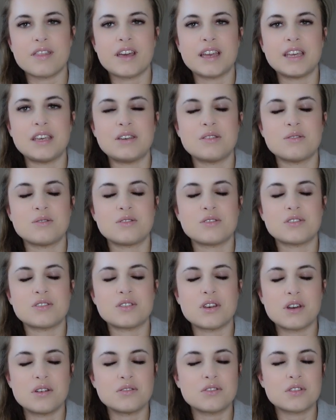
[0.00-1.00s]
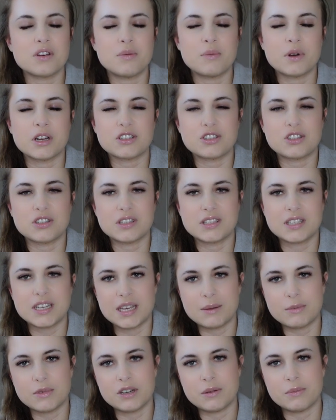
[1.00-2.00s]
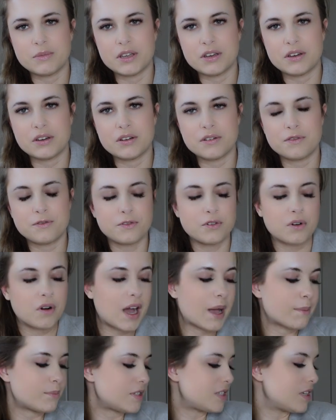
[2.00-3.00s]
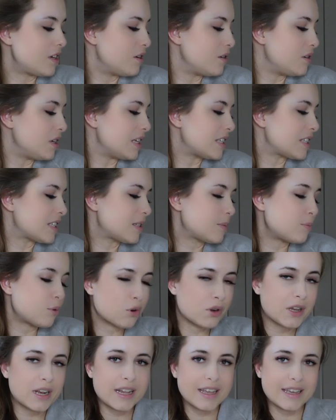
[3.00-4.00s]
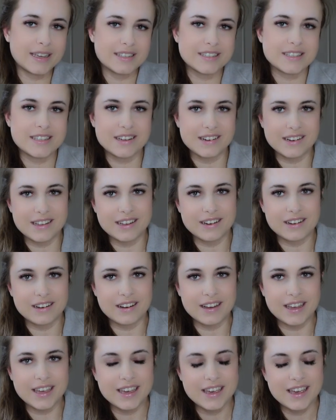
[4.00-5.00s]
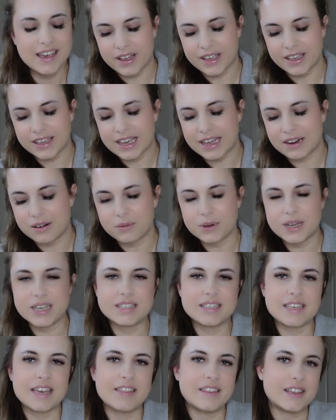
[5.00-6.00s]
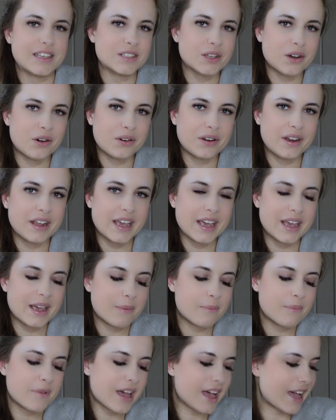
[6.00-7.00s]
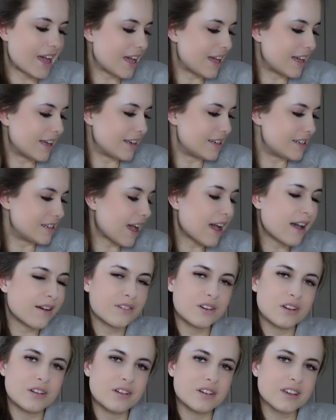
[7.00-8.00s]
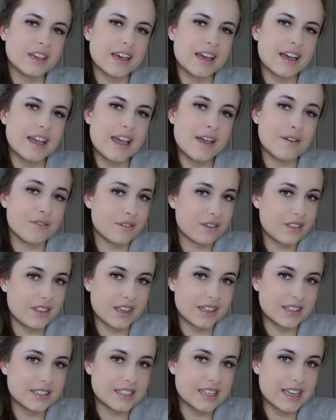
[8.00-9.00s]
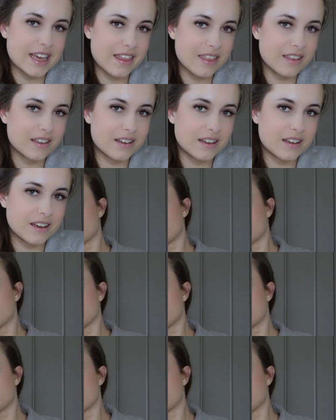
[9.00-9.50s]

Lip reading: Thank you so, so much to the team at Mieux for absolutely spoiling Sunny and I. I cannot wait to get these on him and have a look at everything together.